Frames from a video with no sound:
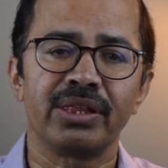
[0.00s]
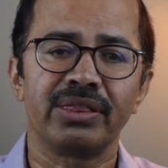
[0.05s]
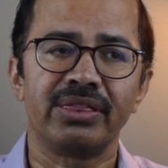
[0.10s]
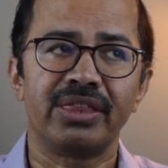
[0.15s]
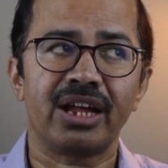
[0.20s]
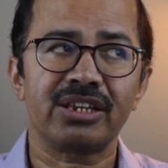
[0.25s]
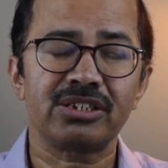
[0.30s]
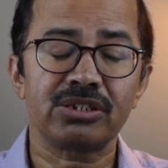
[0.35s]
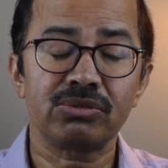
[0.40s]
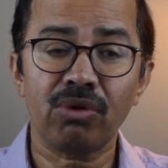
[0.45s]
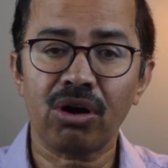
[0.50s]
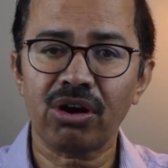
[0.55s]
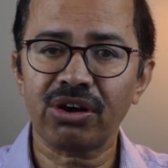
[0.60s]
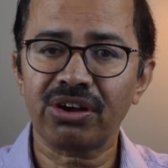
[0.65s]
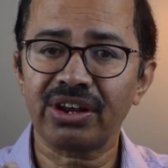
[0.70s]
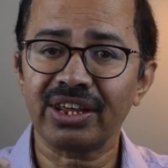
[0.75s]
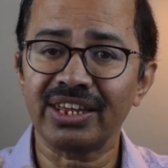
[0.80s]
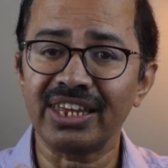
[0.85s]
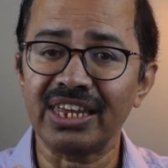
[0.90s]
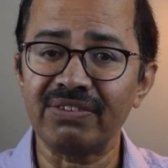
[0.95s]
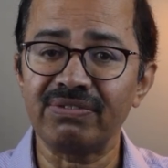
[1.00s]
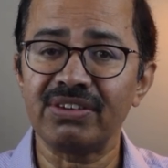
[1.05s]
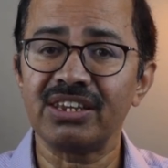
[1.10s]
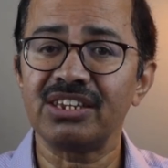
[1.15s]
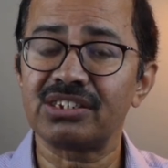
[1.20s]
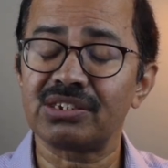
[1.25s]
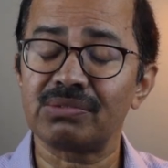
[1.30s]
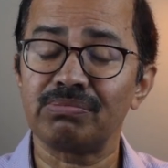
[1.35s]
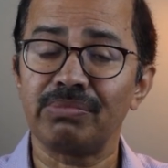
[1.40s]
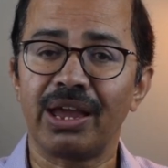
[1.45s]
That's what
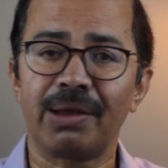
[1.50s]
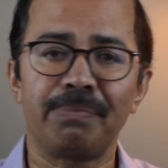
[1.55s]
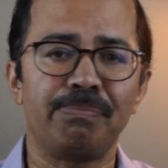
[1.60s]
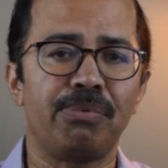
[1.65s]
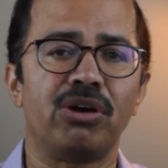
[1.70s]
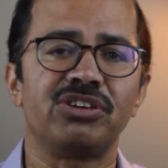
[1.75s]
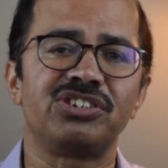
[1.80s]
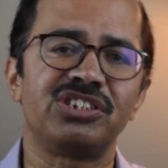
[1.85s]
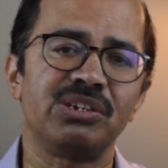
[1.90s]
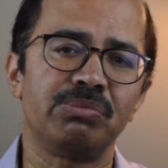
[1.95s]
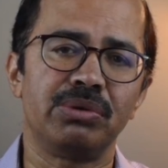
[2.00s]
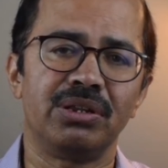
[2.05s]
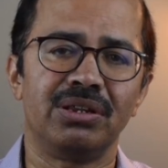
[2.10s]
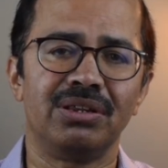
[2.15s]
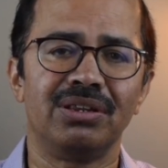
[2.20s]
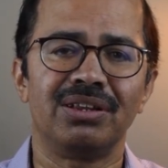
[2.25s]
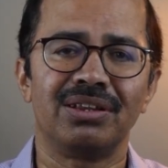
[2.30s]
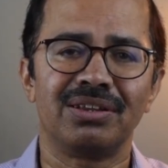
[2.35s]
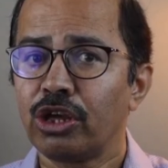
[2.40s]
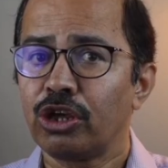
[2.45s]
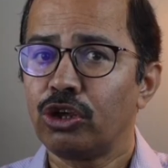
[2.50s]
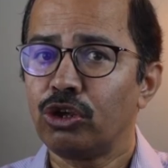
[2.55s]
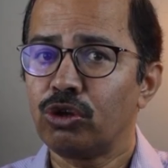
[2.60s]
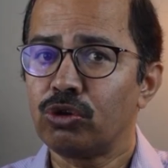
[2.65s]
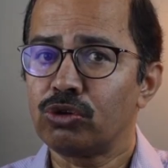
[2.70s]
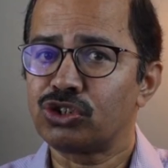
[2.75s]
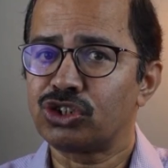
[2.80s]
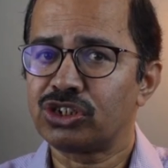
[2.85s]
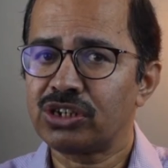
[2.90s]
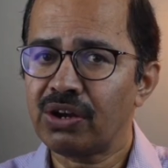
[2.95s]
EVs make possible.
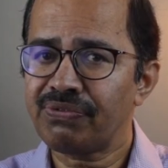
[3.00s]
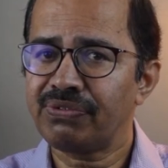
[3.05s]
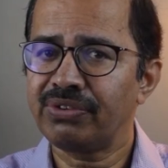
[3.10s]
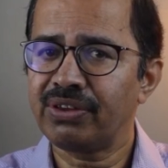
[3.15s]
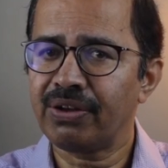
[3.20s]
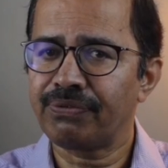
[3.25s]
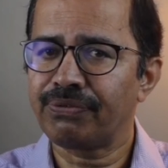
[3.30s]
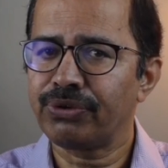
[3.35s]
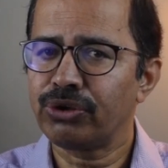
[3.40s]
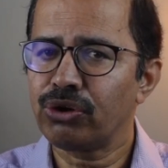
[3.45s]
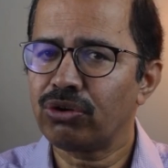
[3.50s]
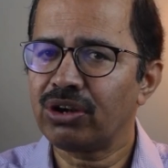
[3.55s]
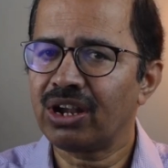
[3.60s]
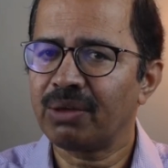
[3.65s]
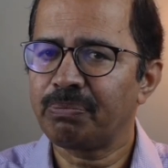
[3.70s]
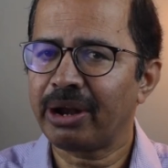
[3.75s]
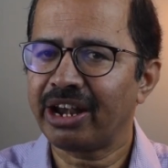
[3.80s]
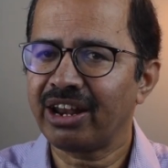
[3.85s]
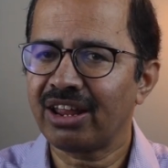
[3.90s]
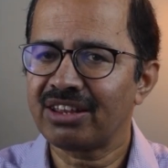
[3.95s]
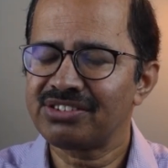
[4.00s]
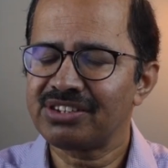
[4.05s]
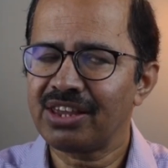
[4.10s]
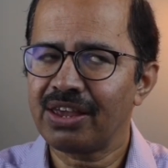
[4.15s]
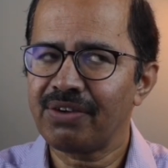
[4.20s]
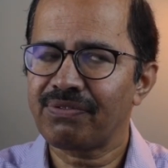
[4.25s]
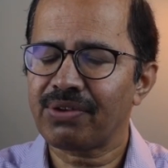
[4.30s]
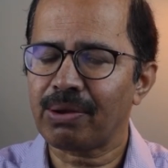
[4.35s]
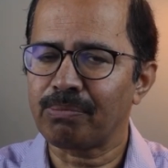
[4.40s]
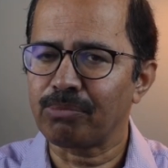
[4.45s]
You shift the fuel
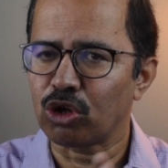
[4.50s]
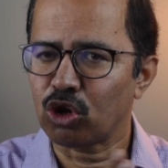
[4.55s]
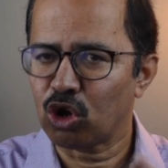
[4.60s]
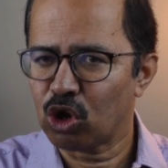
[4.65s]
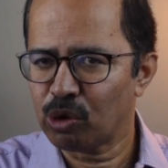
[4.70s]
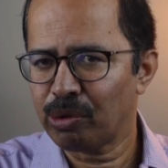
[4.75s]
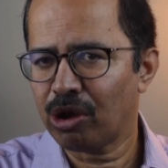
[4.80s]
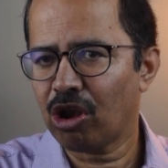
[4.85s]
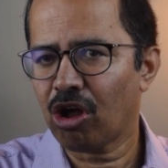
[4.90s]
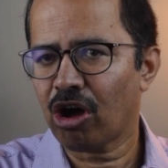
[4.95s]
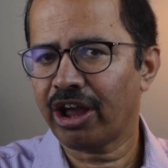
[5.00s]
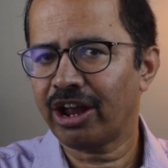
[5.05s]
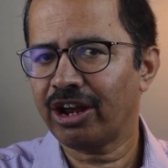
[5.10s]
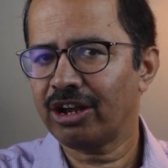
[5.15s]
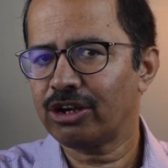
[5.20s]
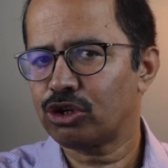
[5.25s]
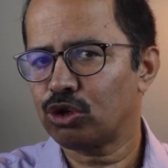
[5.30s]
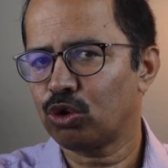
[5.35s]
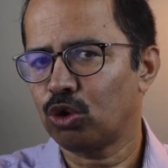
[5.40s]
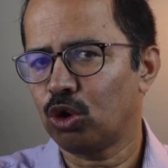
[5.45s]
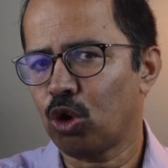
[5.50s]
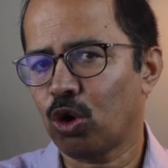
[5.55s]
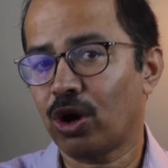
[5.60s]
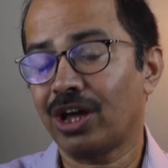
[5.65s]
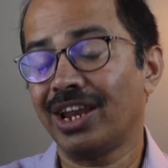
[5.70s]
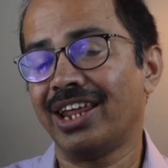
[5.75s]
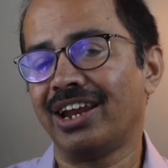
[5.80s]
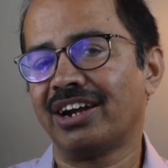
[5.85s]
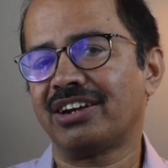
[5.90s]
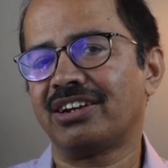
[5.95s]
dependency from global oil to
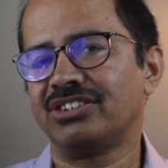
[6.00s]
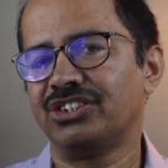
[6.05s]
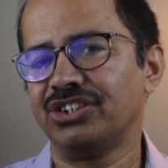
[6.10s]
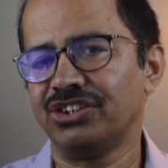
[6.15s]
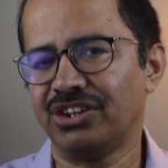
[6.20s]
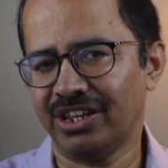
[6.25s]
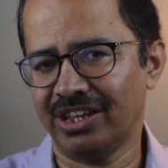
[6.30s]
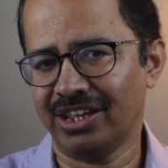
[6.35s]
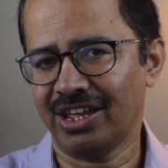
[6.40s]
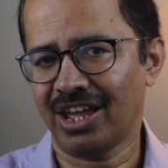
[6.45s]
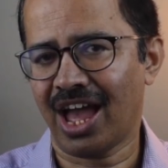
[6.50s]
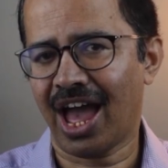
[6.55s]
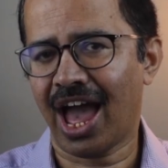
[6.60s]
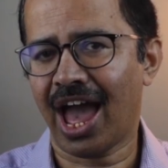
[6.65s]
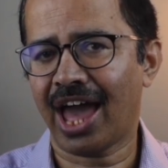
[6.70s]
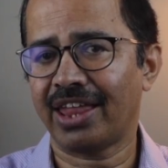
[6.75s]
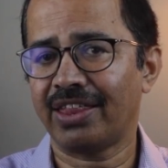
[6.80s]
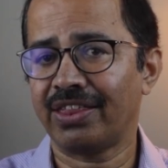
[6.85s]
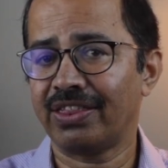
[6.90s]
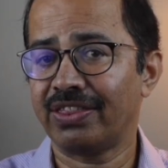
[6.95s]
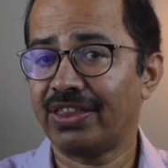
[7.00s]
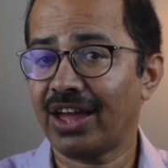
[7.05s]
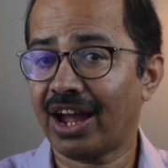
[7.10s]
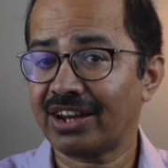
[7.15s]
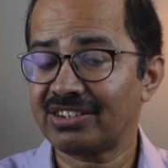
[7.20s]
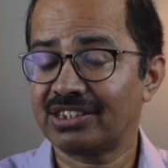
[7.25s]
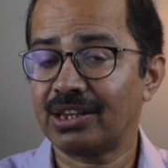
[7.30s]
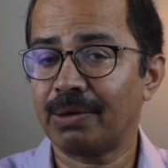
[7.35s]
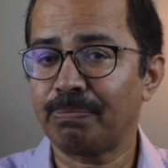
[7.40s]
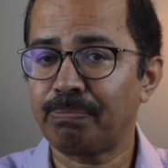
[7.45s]
local electricity, and
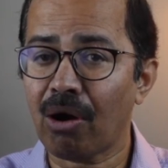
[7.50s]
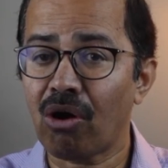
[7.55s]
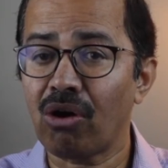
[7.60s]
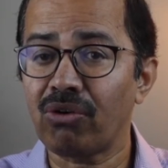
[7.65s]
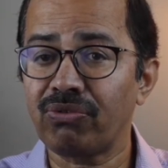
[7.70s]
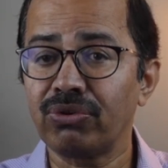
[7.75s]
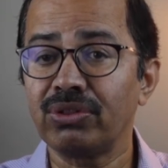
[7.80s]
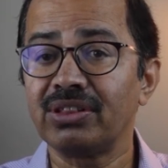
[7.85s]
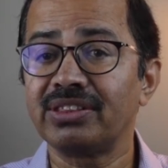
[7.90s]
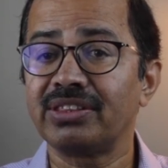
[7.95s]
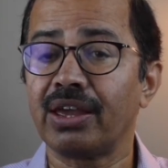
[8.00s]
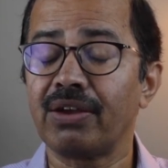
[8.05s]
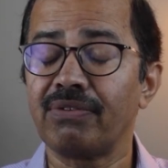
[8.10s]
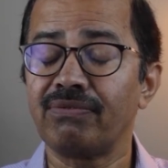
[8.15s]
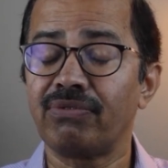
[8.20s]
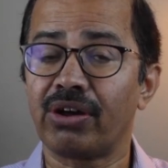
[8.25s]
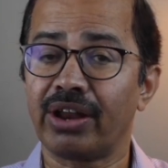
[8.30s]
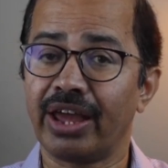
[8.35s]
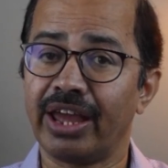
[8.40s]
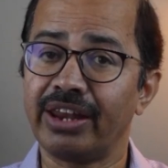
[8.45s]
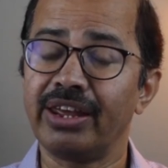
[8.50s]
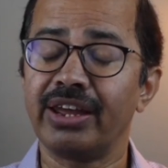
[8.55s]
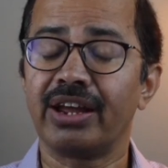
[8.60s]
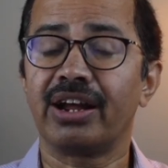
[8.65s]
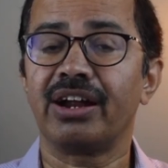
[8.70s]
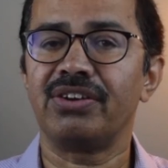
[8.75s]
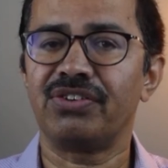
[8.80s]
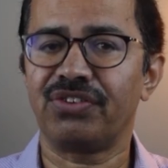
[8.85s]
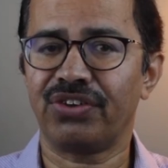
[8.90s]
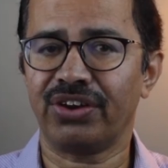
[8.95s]
that's a powerful thing for any
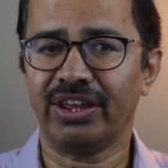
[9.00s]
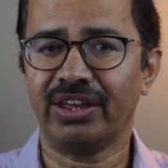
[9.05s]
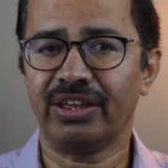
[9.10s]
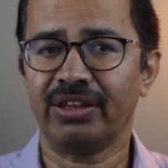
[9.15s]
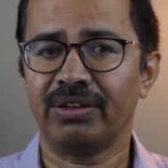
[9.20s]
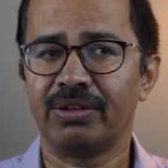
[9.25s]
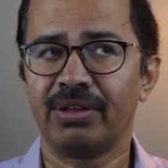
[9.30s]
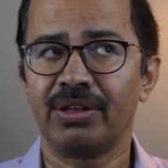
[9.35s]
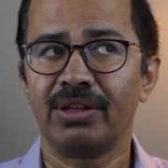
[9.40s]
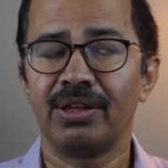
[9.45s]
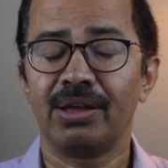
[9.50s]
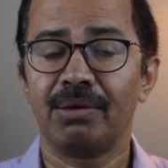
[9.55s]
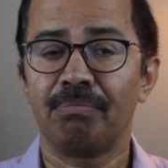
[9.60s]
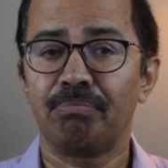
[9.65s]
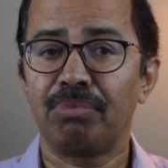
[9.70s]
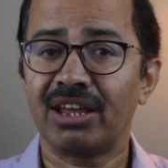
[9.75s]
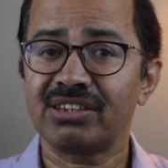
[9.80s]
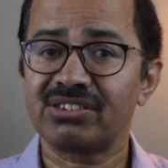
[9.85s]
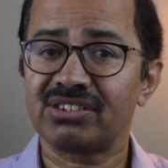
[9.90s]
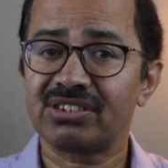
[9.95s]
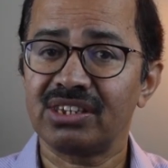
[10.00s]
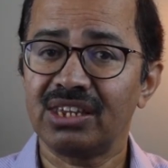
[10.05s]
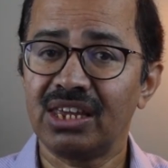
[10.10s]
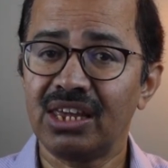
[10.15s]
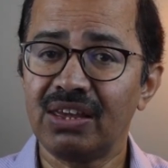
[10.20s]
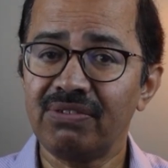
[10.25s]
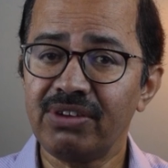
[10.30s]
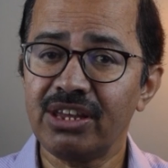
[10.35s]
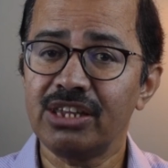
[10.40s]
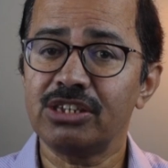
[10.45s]
country. Plus
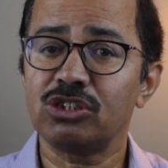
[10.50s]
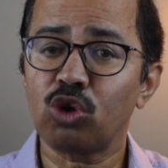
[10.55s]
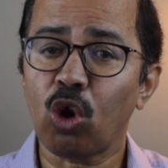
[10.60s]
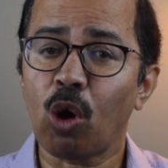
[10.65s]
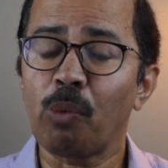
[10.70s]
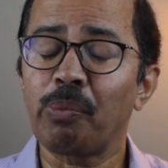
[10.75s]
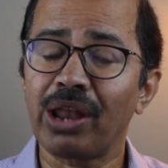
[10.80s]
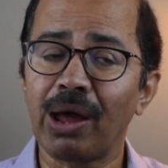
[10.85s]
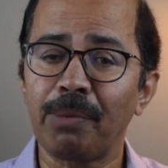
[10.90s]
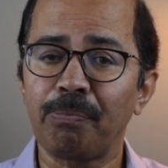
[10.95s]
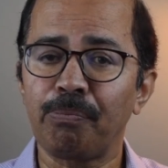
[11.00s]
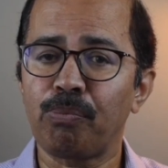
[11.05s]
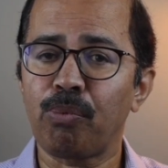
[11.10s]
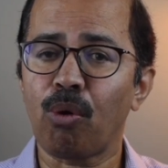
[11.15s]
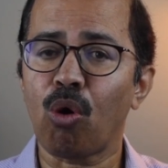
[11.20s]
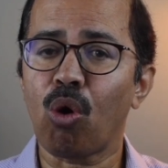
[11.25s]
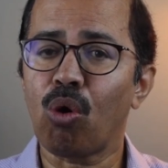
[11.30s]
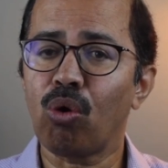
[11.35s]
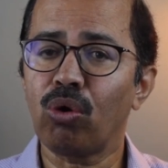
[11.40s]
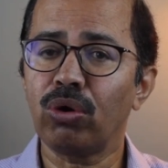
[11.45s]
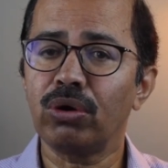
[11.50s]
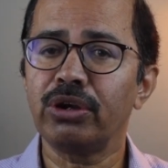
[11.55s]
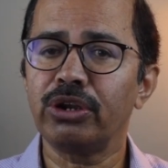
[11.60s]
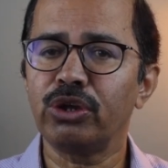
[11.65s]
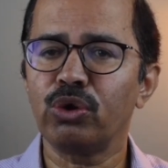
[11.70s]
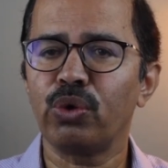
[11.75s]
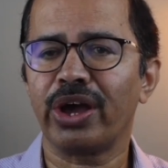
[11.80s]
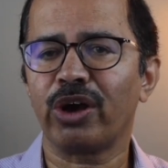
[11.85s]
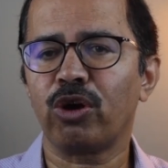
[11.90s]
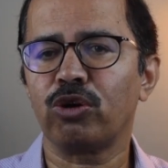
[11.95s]
EVs open up whole
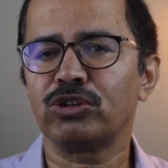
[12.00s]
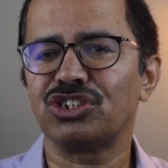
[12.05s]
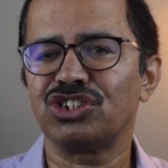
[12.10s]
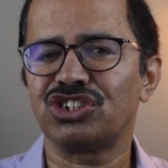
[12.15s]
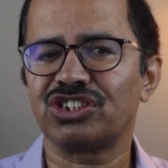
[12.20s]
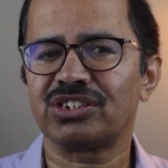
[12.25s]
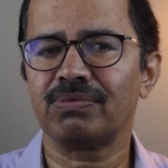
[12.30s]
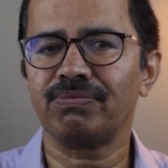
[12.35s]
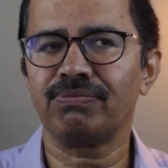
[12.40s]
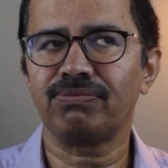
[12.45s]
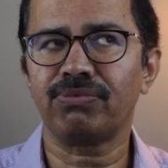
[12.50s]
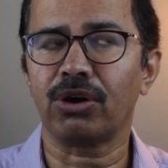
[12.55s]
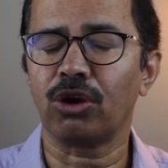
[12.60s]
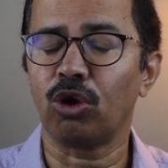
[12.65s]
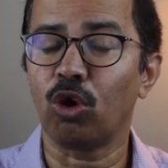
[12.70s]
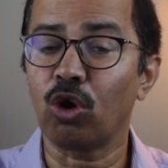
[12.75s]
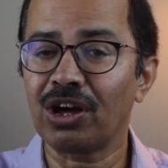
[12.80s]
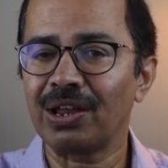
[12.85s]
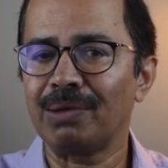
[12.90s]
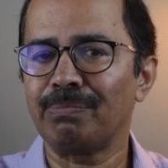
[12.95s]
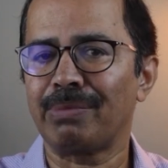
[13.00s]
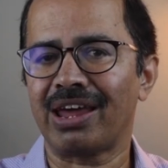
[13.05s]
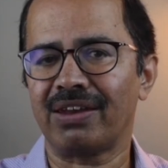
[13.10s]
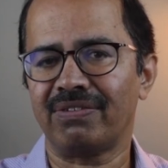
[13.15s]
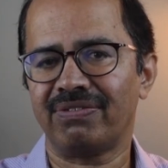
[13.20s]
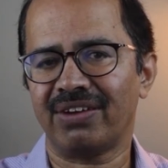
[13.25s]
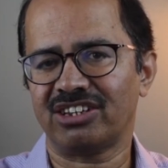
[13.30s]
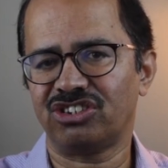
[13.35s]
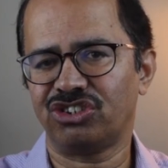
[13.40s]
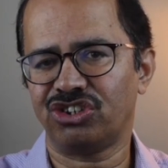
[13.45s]
new ecosystem for local
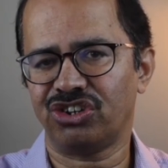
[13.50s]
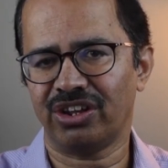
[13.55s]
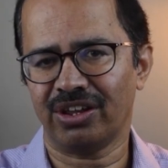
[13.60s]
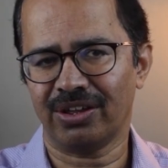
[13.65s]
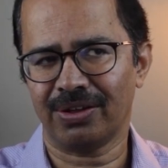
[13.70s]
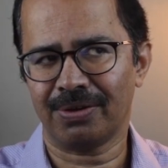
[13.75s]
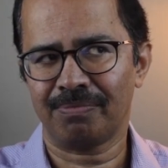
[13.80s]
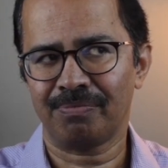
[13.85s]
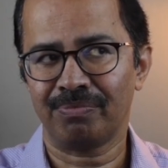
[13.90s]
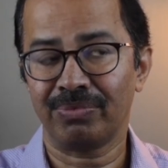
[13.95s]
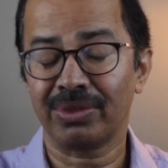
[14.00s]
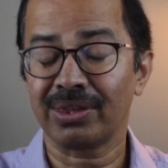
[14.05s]
manufacturing.